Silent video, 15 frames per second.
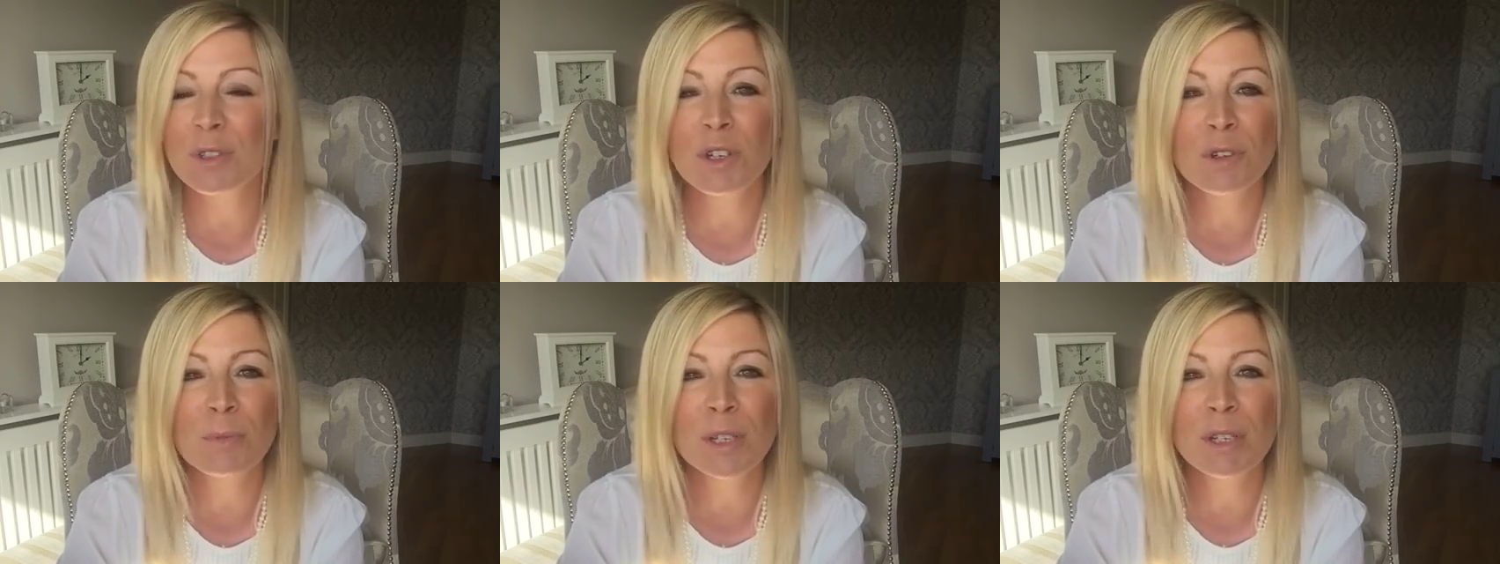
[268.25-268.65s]

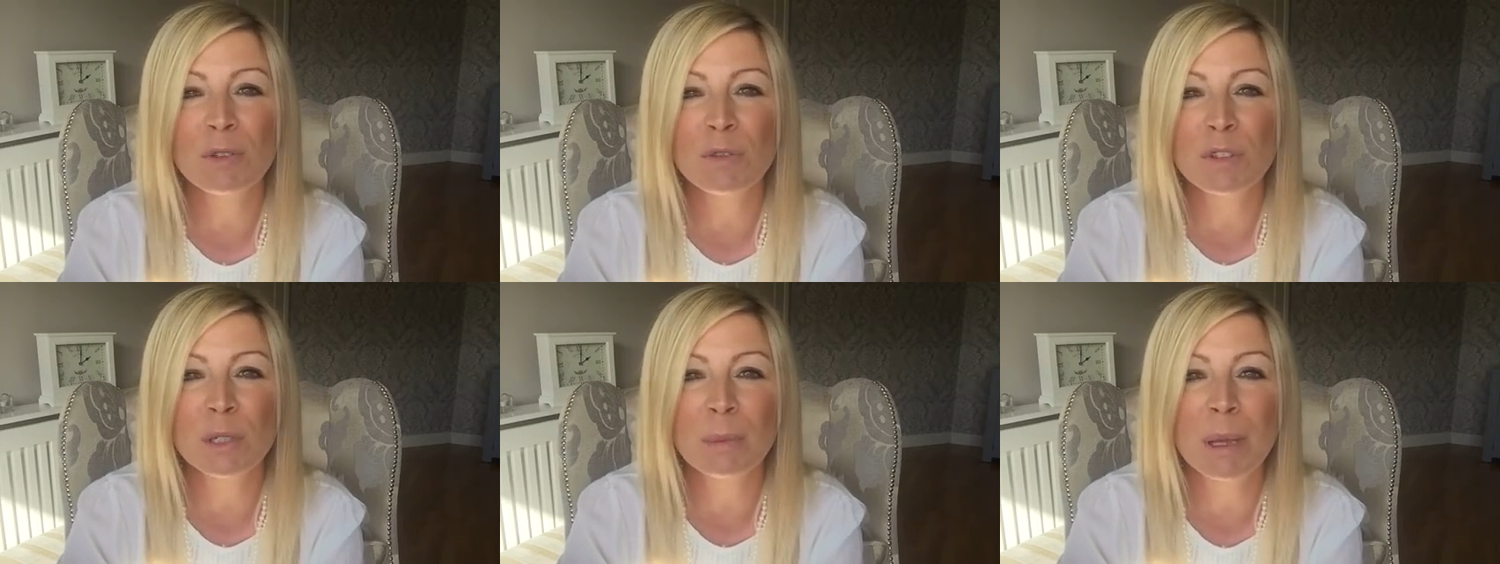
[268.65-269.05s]
is going to be
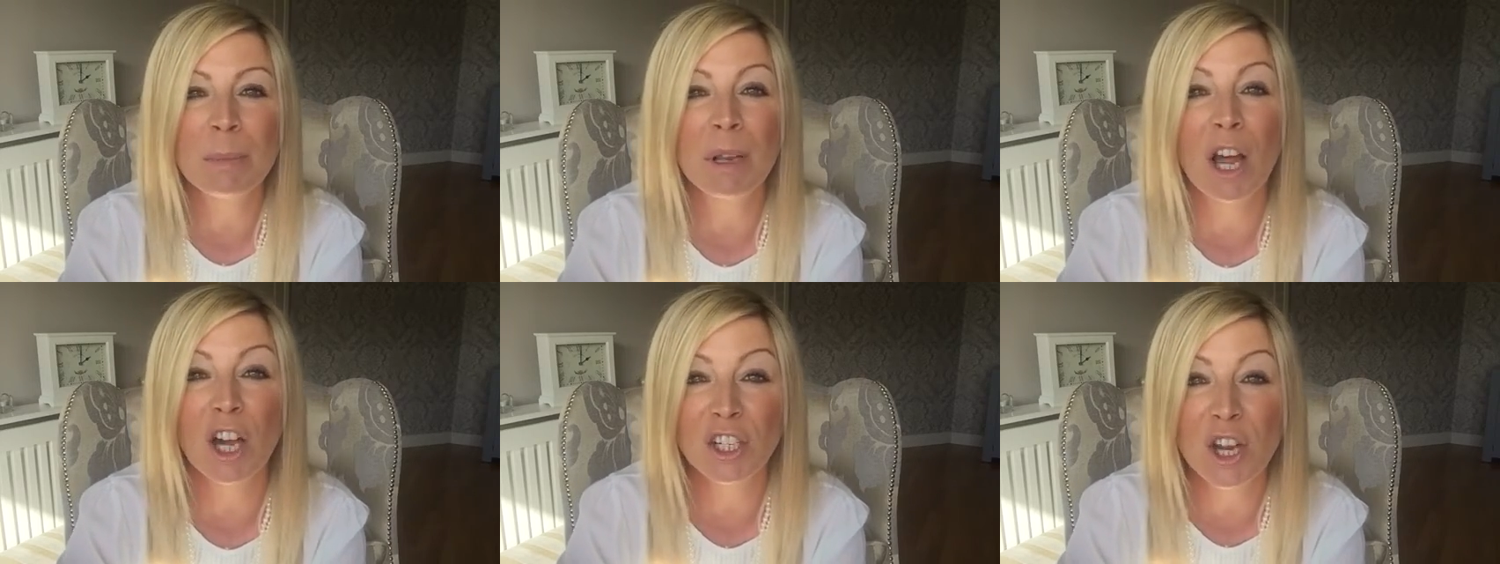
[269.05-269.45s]
useful to
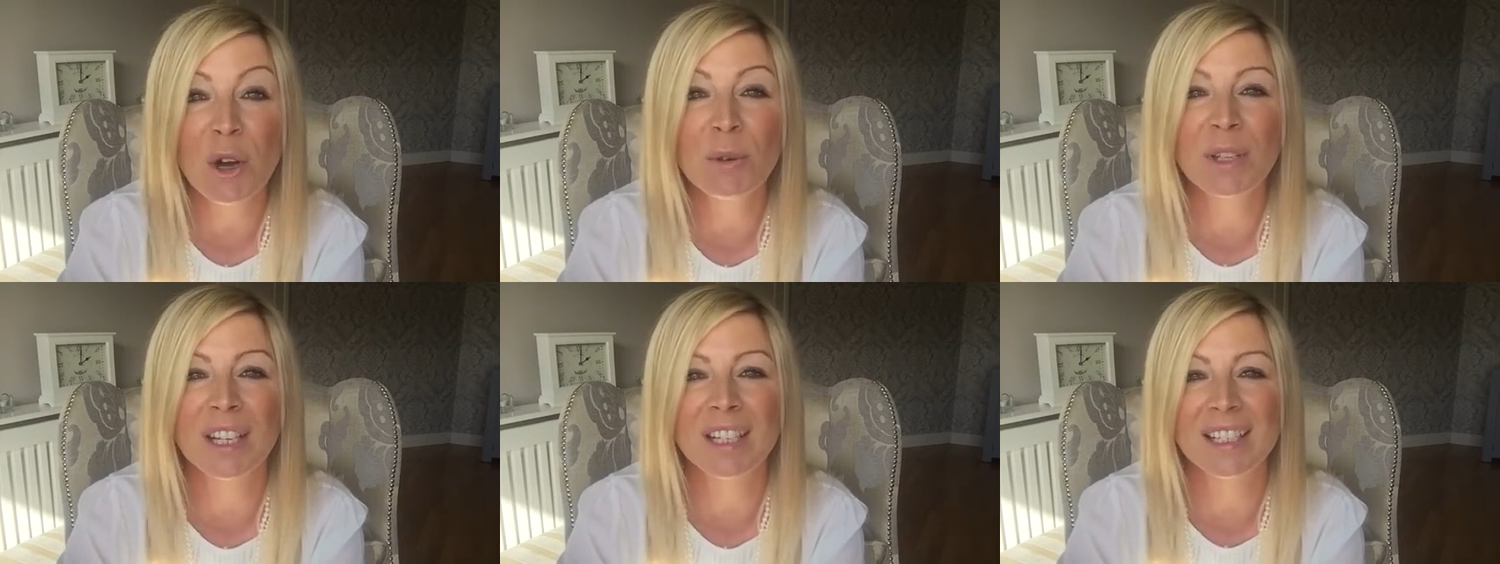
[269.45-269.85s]
people, I
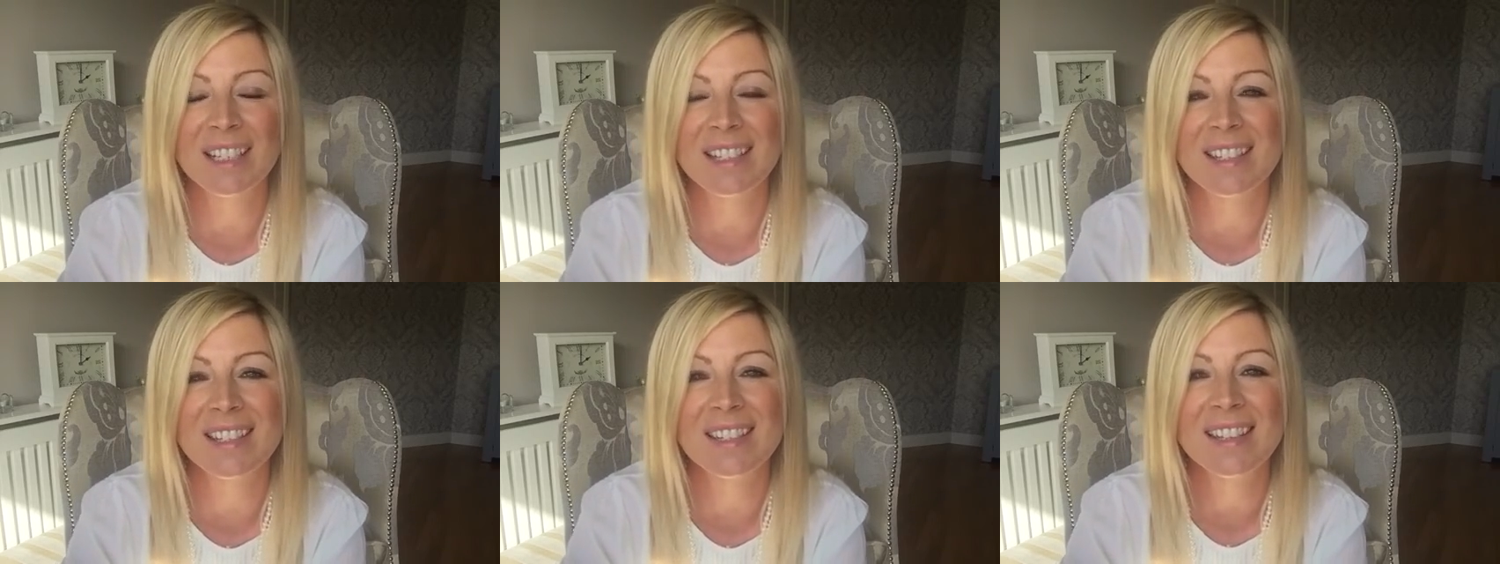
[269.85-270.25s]
know that it
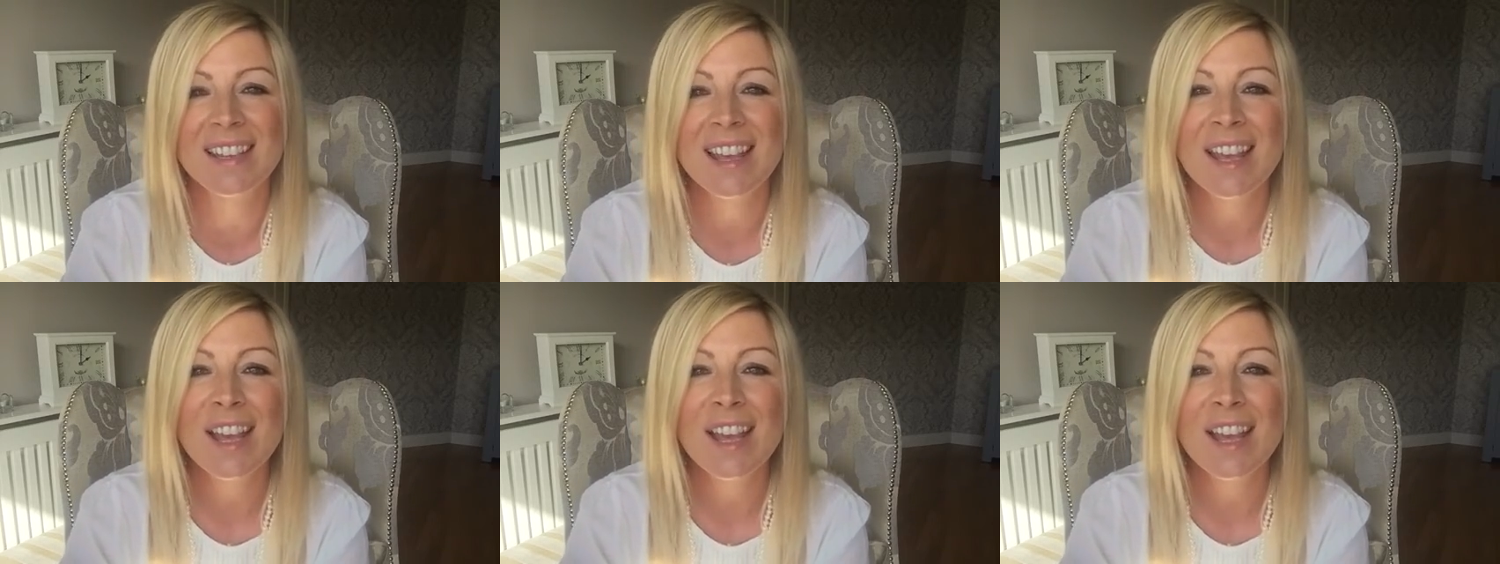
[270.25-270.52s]
is.